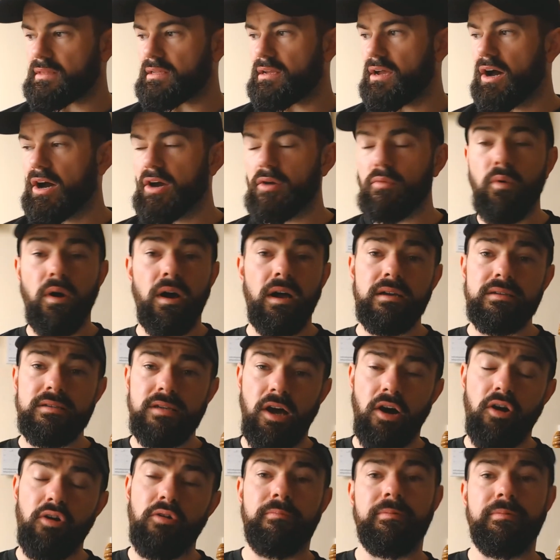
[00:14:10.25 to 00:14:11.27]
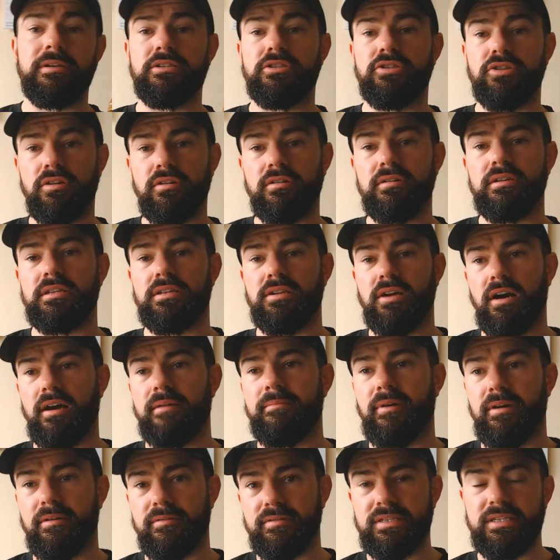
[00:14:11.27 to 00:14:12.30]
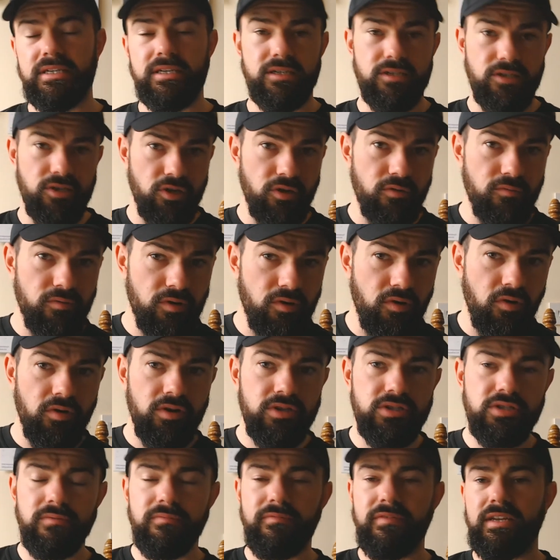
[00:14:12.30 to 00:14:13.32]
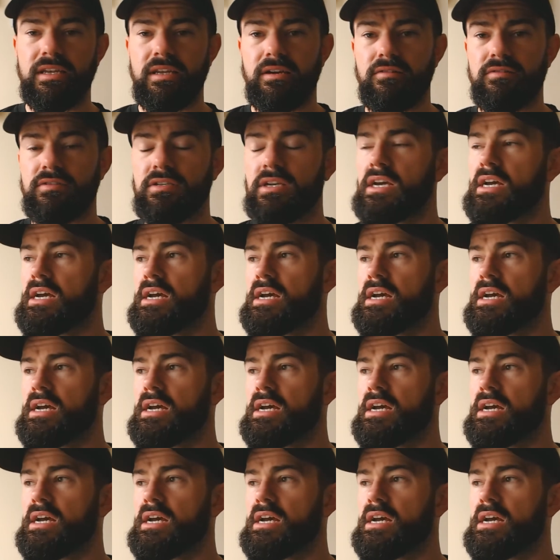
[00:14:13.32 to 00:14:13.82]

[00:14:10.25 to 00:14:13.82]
I was hoping during the time I was sick to record some videos,